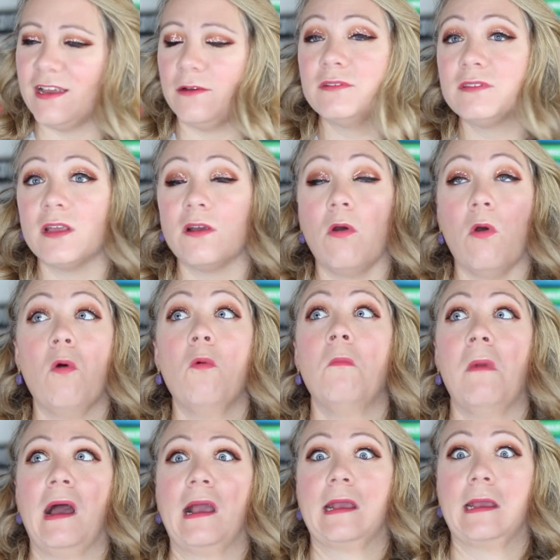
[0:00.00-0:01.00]
I was like, oh
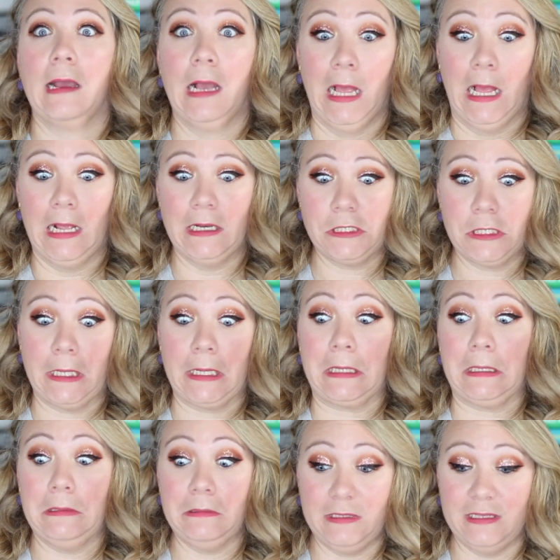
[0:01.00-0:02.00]
my gosh, like,
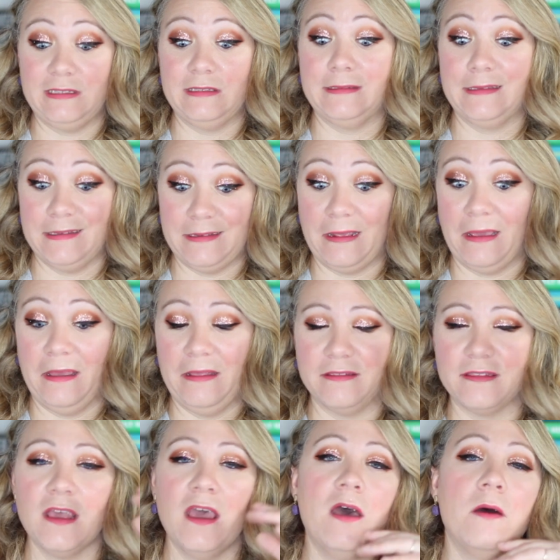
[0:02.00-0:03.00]
this is
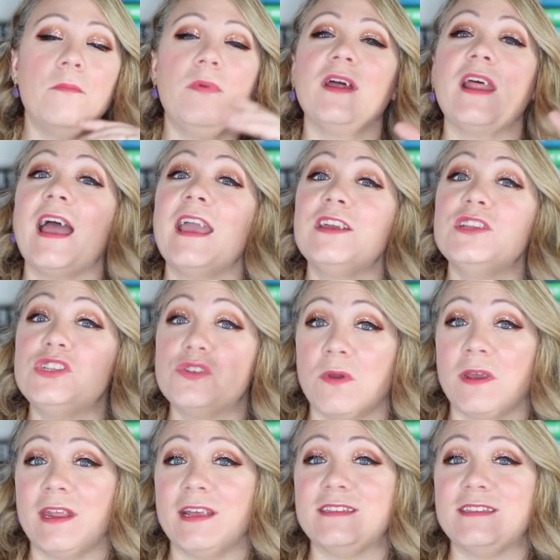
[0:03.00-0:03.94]
intense, but I enjoyed it.